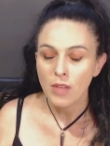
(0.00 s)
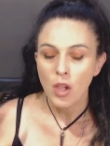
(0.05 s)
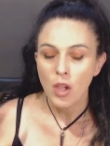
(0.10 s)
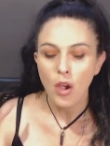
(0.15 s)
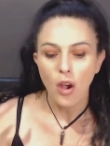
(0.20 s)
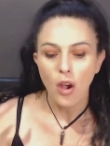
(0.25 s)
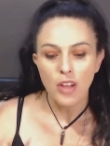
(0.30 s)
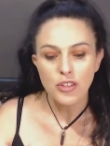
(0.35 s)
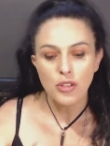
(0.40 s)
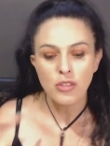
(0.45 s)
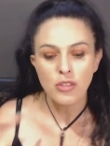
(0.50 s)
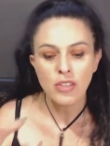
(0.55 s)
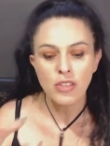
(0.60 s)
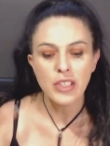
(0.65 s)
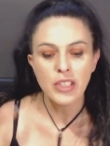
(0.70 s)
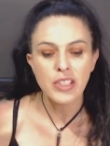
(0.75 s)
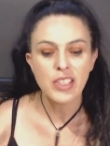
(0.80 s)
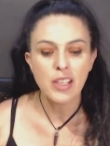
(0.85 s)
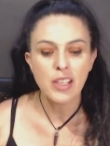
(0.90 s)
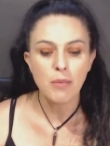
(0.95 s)
I do think
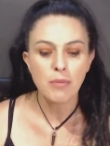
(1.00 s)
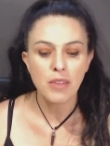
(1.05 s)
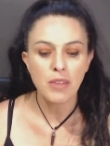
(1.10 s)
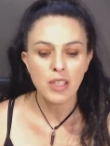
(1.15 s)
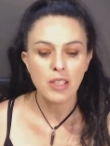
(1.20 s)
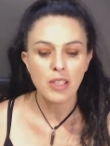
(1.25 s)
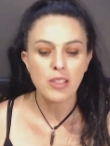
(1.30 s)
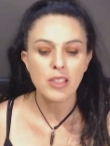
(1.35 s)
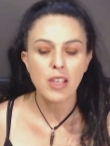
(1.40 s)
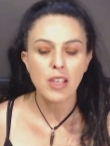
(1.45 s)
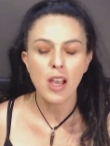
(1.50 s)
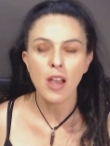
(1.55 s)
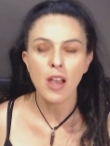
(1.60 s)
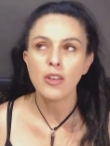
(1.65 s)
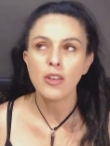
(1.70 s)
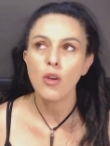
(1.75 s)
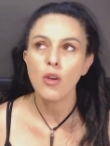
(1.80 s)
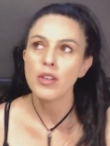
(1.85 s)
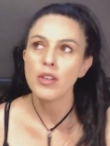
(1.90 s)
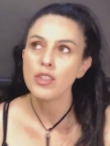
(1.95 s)
some things are
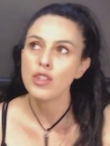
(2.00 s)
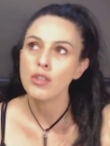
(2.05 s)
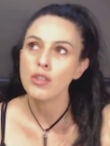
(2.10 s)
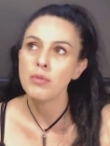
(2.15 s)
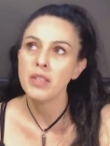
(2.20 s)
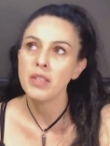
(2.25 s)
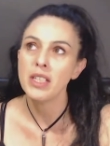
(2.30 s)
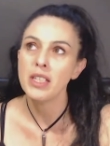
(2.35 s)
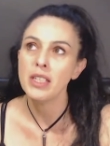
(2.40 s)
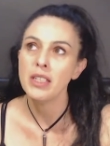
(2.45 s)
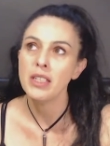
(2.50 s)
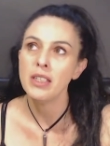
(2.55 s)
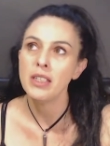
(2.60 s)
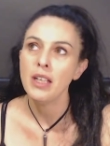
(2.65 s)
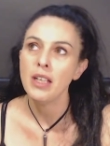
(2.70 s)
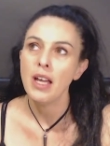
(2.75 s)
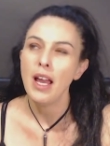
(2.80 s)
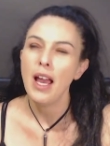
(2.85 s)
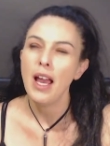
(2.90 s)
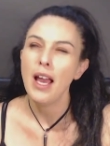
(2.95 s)
going to be,
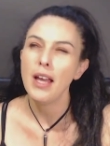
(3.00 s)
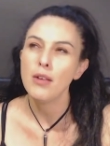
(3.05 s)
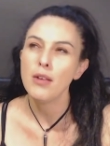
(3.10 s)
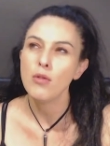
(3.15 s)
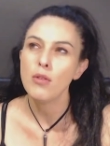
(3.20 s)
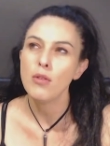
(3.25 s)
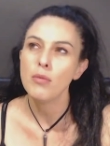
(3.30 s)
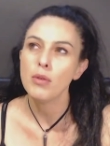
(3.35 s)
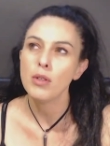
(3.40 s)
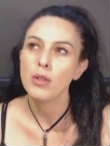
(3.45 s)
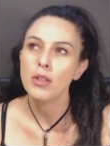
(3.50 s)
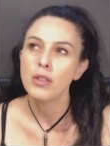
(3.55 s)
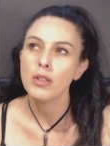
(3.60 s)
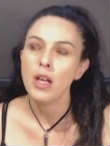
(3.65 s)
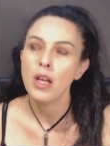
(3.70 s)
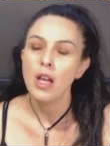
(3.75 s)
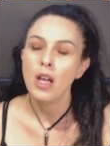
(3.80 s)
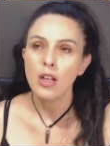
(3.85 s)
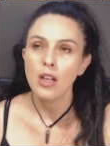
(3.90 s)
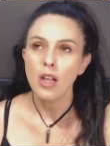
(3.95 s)
how do I put it?
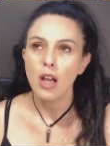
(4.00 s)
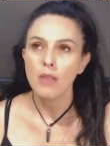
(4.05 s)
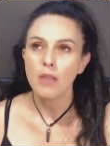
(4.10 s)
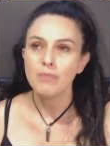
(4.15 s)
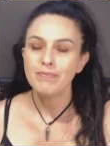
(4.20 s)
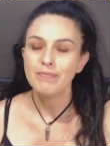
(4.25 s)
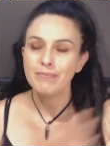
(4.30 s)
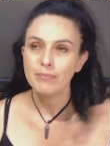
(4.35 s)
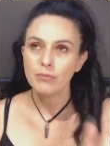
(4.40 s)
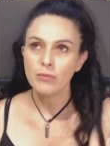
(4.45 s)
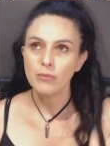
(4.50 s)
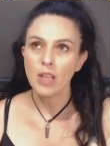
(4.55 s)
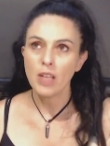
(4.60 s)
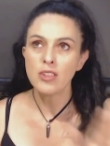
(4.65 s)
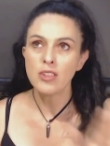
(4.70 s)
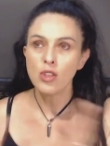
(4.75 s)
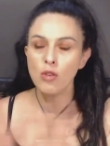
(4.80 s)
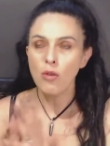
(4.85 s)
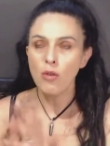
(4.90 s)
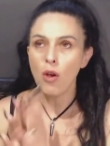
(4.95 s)
It's
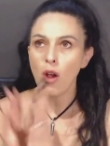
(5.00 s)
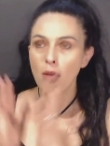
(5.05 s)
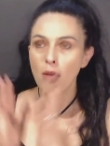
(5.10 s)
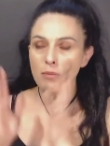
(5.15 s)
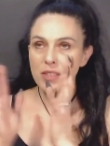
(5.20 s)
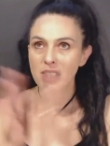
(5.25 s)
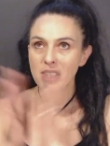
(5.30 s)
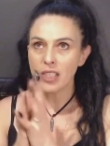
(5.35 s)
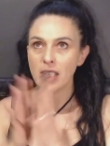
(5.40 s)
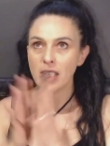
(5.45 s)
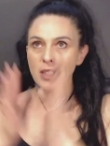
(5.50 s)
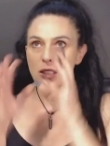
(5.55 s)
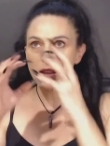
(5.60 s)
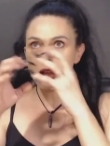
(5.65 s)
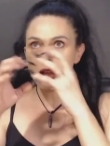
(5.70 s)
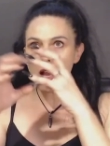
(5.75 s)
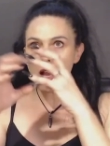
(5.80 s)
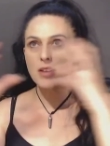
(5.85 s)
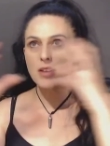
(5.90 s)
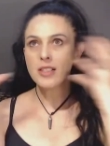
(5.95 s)
all, I'm seeing
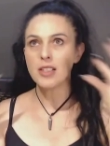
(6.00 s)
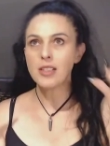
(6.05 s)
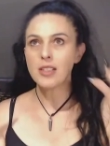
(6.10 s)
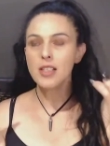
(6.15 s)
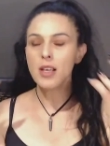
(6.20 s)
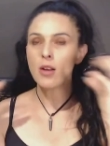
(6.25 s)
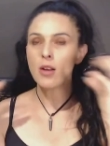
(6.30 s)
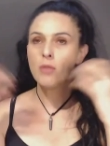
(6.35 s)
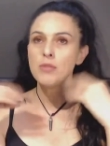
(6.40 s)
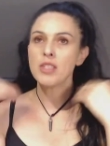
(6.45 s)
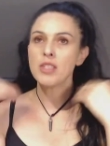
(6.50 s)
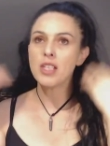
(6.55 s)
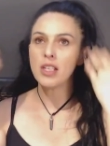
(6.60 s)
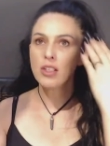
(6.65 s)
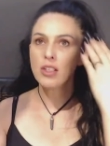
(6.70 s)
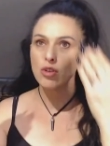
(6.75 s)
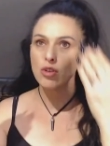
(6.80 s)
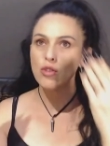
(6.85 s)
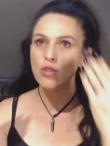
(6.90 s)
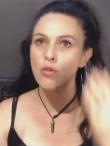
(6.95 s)
glasses and I'm seeing
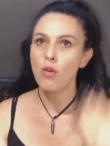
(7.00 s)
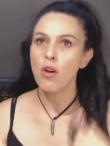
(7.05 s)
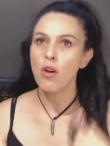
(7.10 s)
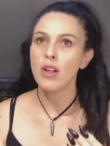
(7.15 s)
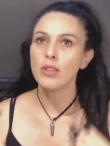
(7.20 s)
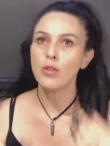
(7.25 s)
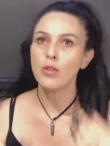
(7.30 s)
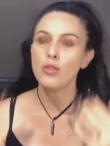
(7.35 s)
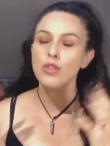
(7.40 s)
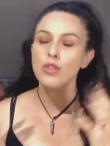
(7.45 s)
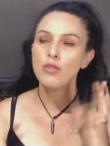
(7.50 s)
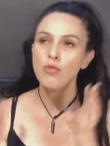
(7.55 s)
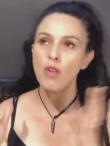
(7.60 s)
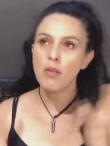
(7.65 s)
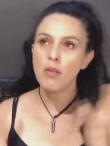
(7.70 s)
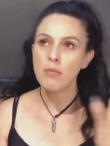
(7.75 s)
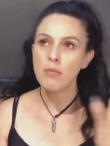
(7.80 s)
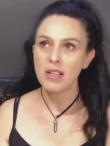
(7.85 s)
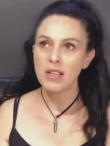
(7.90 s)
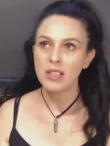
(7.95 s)
trying not to
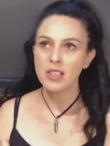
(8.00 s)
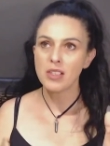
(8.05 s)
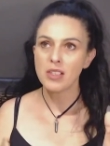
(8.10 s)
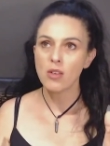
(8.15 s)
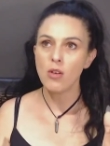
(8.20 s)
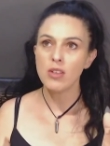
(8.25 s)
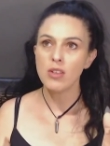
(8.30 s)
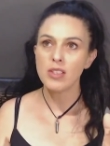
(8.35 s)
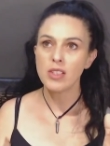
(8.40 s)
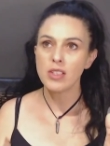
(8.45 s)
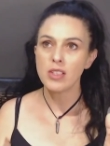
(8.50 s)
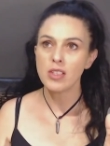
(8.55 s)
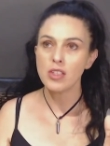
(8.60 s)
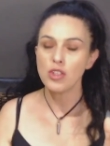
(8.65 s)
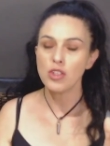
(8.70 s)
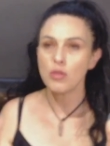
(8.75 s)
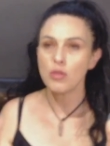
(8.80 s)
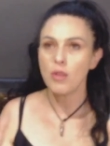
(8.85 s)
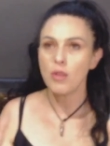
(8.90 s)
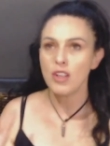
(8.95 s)
romanticize the
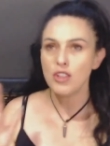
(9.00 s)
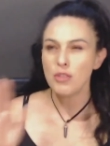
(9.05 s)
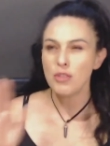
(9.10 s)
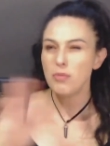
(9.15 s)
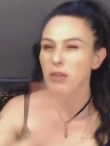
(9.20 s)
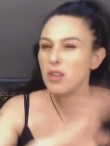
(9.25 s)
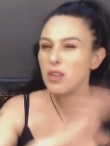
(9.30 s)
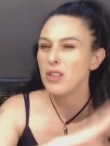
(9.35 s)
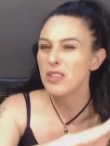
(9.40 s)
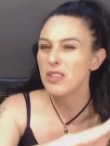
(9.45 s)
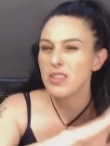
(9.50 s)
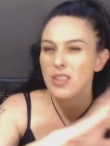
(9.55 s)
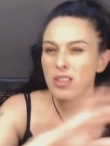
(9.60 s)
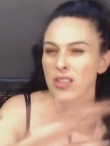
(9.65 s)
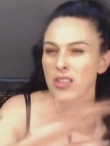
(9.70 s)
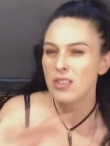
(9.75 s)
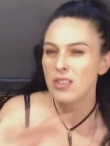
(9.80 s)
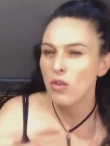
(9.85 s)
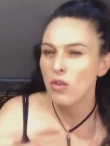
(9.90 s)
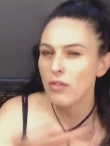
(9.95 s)
situation, but it's, it's
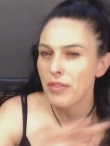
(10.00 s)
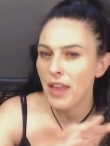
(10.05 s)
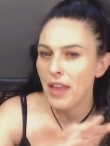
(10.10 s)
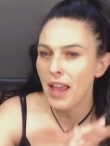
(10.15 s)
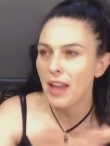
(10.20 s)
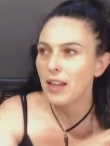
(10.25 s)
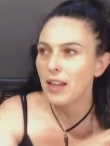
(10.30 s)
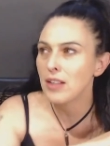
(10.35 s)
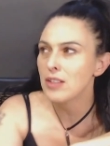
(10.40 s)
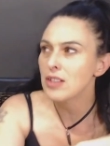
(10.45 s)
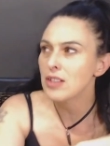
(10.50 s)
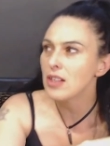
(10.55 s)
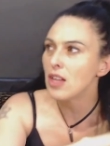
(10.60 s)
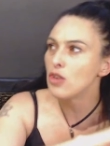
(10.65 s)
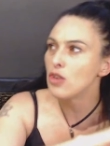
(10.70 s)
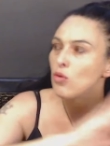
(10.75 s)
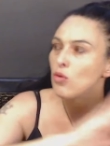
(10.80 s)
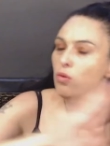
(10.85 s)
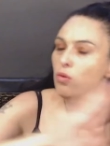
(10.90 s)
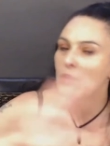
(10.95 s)
not that. It's that
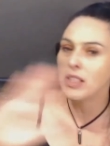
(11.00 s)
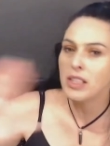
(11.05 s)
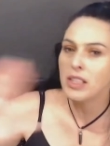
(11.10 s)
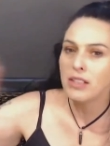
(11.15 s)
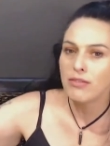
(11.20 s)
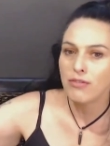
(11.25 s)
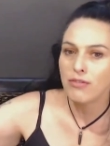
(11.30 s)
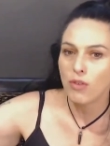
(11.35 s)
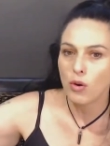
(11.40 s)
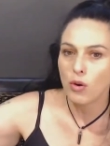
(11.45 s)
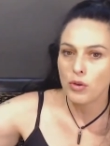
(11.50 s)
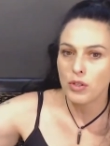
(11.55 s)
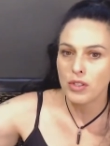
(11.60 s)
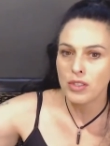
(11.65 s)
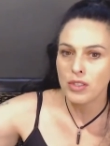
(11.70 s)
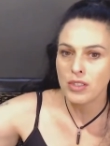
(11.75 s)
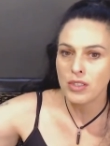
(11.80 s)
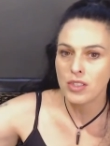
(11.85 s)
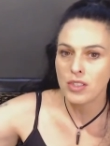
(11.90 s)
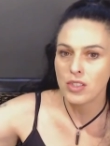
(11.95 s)
you're really
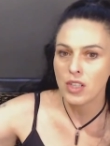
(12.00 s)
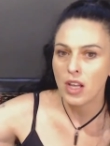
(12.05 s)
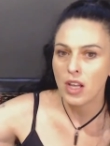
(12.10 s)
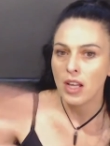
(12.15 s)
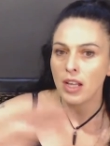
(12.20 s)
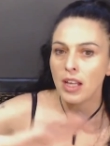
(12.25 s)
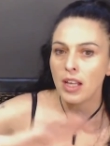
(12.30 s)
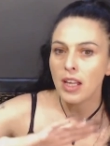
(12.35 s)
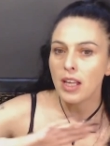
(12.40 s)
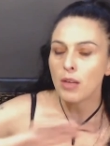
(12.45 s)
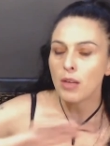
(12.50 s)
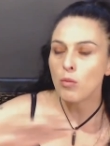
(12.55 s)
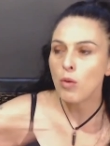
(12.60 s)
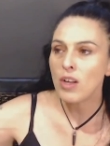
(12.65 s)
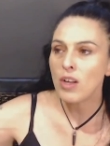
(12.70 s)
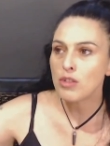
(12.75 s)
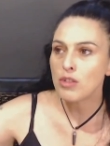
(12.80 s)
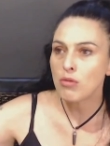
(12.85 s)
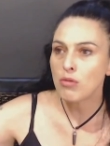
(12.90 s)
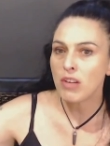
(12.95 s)
focused in
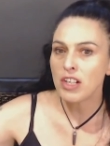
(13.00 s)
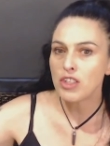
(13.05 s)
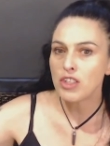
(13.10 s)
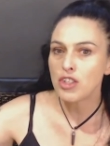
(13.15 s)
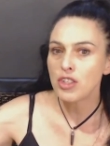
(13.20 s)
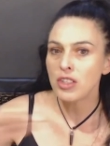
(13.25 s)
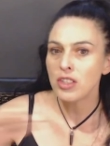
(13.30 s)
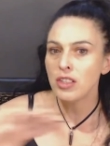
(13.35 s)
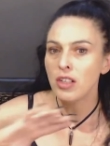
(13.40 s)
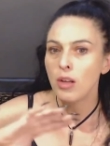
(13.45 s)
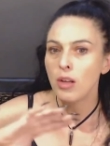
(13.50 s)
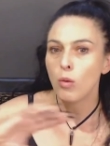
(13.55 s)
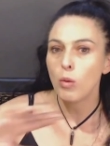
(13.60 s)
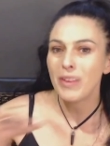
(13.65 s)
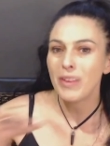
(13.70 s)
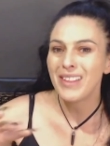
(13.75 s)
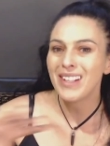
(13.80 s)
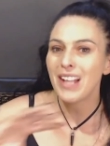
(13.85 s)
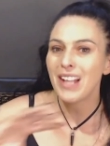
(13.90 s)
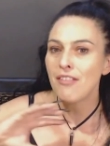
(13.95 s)
one direction
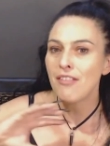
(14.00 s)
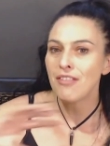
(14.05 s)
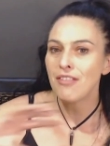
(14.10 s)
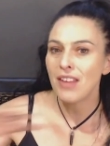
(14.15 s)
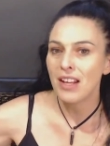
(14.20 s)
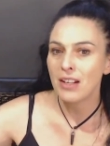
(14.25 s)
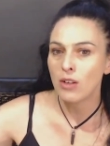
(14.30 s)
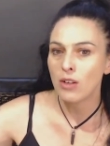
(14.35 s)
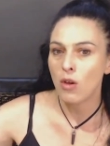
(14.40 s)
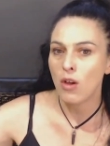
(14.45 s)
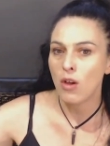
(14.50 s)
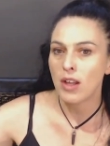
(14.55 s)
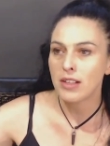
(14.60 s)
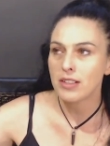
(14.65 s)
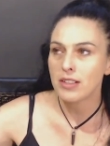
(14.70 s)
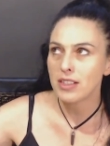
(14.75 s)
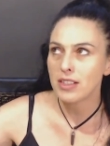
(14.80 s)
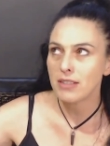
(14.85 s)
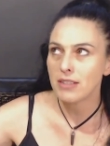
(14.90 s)
with love and light.